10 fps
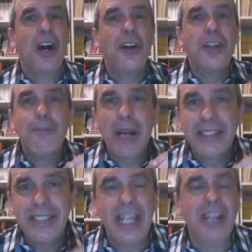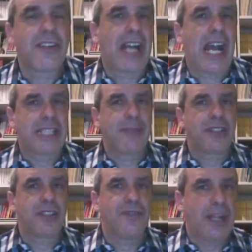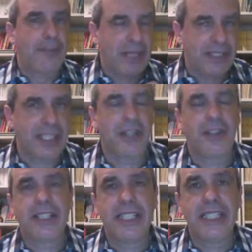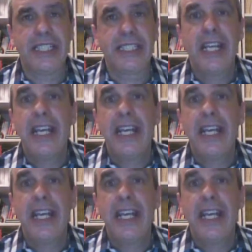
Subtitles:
on a particular aspect of that particular disease.